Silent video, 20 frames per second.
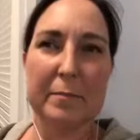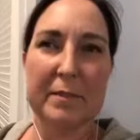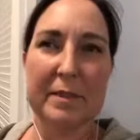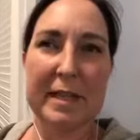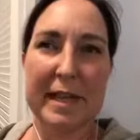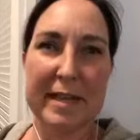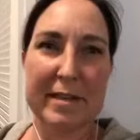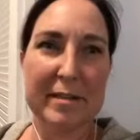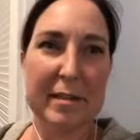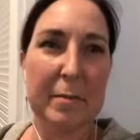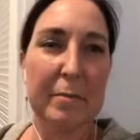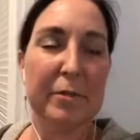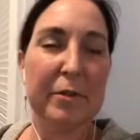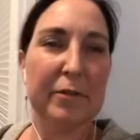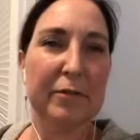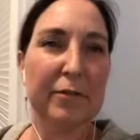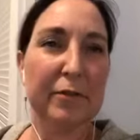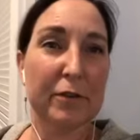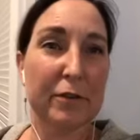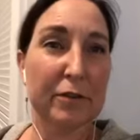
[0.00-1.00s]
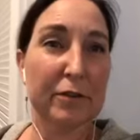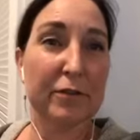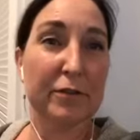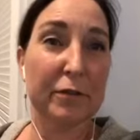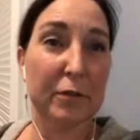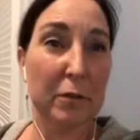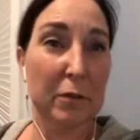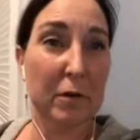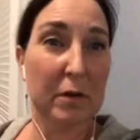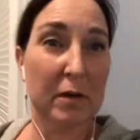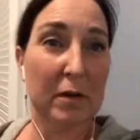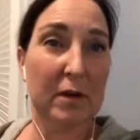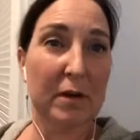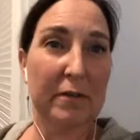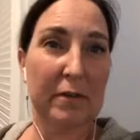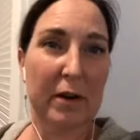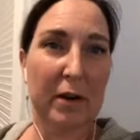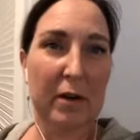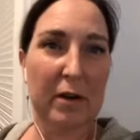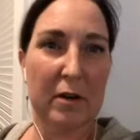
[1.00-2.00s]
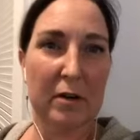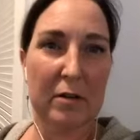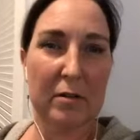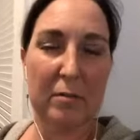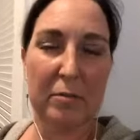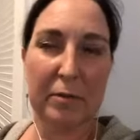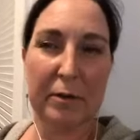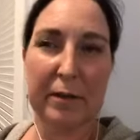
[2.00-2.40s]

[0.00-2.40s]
takes up the first floor of our home.